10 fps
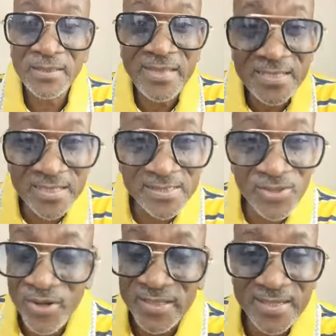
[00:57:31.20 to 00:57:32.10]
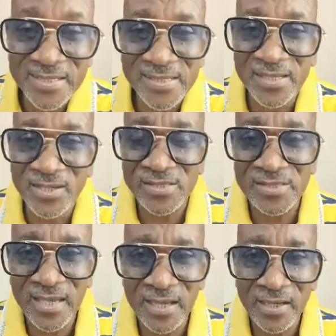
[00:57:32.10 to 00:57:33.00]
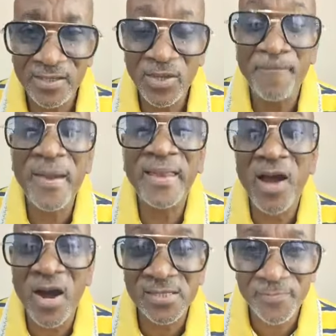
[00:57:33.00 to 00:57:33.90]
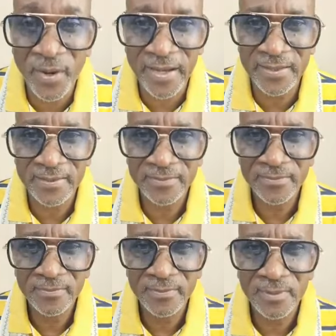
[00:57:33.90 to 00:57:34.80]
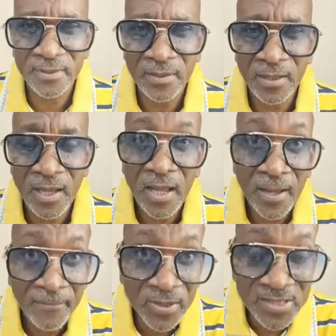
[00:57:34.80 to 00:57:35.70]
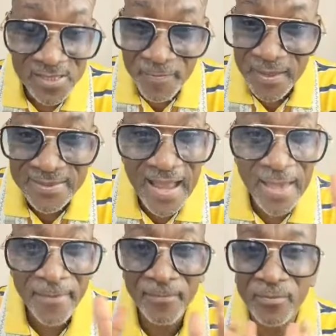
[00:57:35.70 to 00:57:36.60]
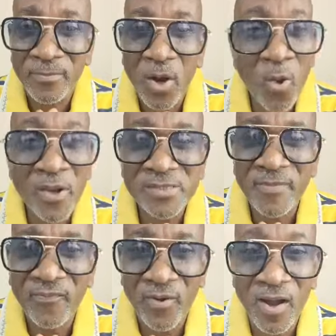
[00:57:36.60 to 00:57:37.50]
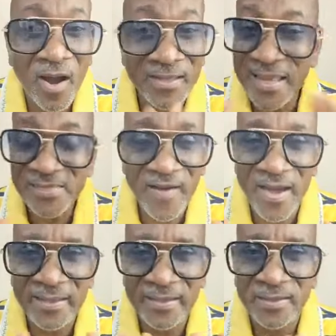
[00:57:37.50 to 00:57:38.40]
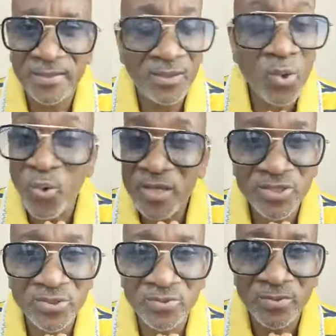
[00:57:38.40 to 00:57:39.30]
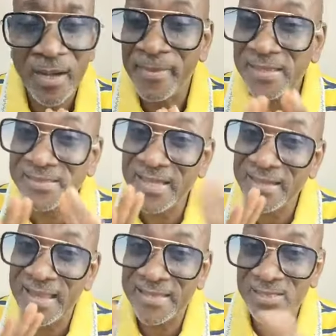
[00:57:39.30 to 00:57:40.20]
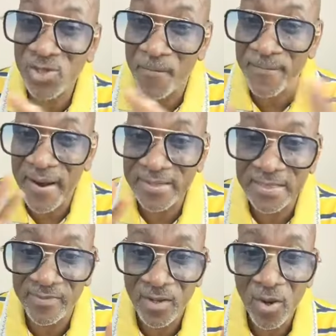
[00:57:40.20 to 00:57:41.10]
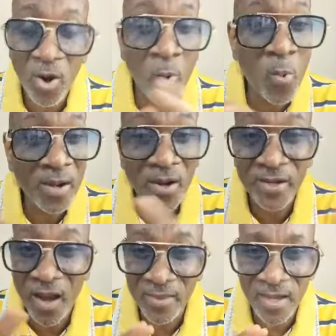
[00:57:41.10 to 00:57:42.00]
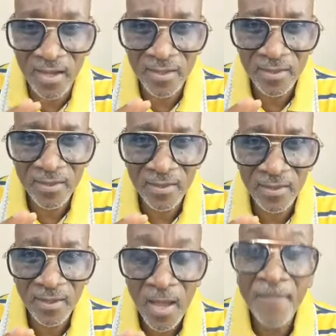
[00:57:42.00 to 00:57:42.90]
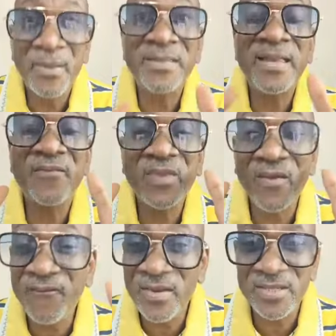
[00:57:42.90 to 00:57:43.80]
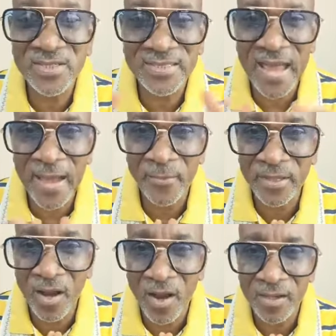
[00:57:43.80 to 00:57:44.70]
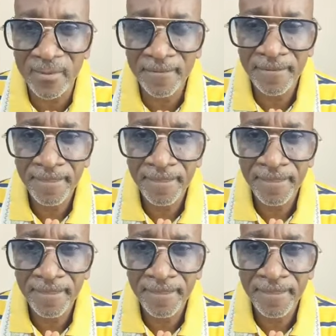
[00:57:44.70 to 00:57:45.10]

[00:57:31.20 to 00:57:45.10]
Dishes, dirty dishes in your sink, your bed unspread. But you spend time hours before God, that's fine. No issue. I'm not saying that it's comparative or one or the other. But then after you finish your time with God,